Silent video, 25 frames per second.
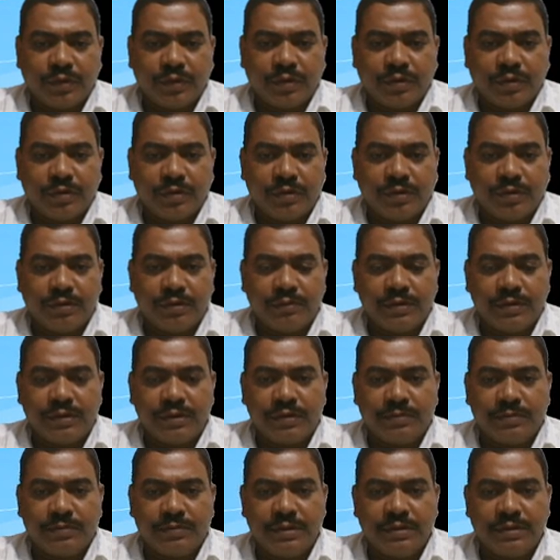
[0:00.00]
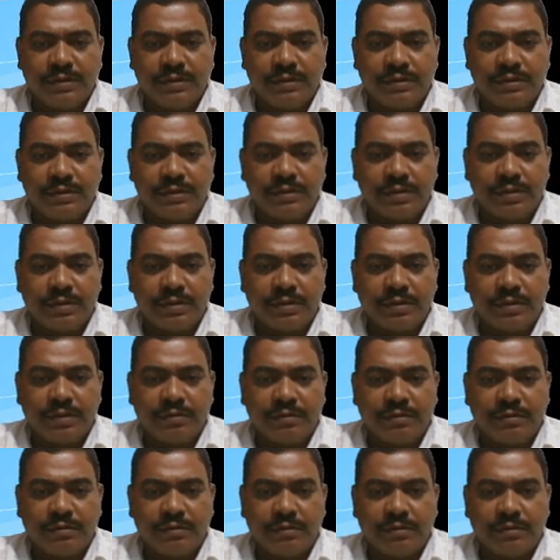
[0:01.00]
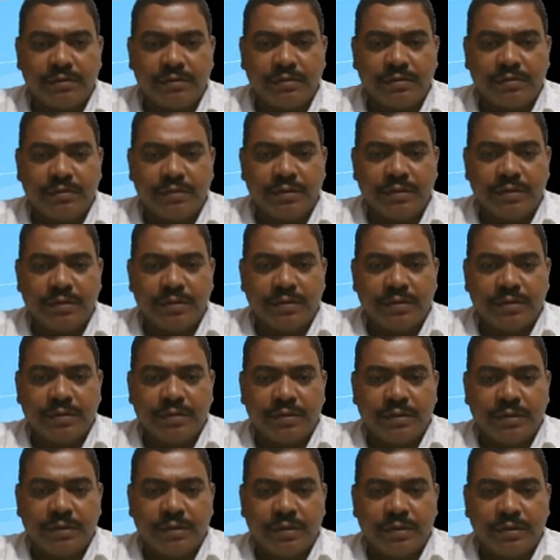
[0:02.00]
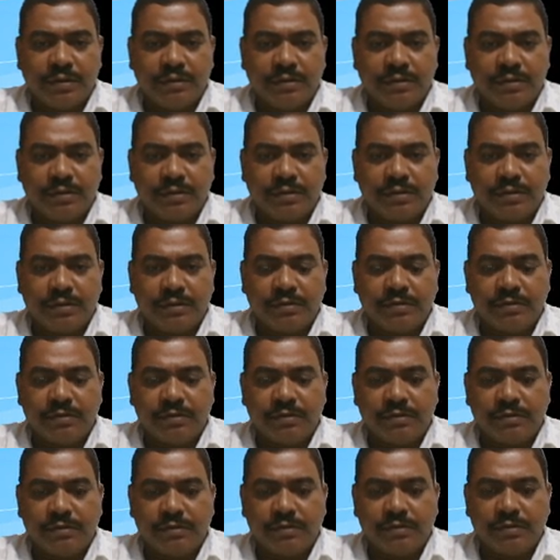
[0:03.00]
otherwise if this is not true, this is not true,